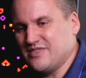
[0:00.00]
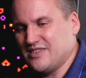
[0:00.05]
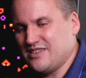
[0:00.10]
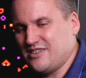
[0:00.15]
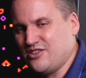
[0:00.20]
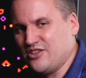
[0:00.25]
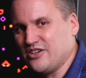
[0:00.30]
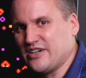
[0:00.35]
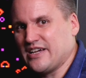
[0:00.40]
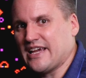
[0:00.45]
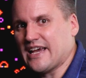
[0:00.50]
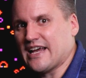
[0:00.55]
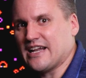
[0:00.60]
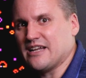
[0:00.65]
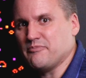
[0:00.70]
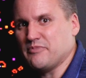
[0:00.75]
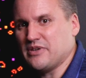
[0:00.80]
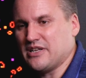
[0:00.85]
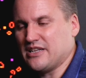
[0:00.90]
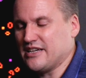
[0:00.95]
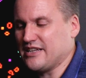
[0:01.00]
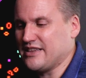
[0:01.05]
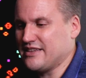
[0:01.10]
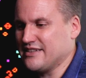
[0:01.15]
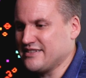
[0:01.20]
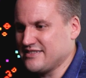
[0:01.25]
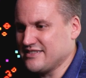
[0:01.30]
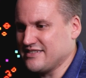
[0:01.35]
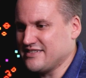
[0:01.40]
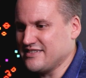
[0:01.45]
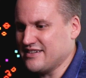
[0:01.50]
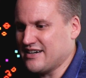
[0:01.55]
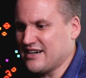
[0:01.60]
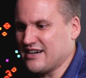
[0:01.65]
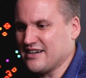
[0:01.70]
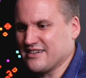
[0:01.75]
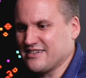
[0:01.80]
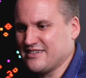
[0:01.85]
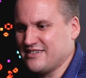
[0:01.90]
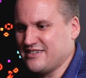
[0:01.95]
looking at it and be like, this is
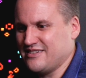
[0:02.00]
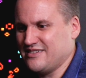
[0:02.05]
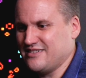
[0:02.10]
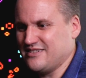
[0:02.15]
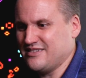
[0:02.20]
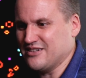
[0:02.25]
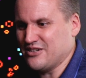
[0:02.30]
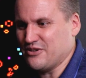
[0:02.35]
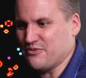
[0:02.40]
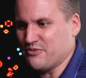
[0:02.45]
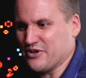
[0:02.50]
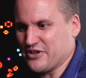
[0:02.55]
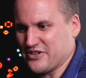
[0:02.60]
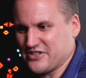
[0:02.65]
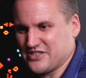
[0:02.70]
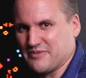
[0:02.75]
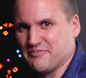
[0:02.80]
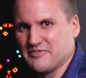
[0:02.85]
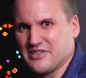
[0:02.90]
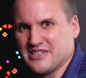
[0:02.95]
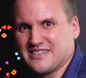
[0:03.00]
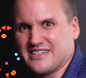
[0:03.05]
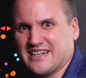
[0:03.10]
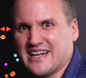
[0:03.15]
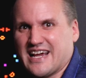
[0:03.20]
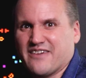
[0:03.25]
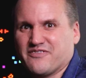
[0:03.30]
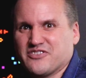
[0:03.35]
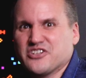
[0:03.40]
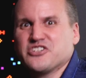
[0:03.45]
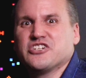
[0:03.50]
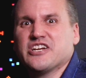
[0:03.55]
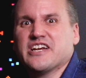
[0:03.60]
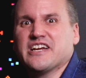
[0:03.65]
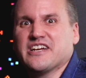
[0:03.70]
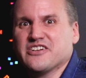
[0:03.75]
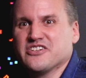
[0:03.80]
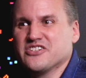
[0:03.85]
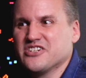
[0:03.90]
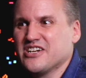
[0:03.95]
not going to work. Something's going to have to
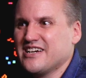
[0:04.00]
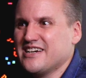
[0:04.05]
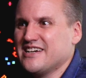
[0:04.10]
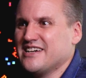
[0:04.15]
change.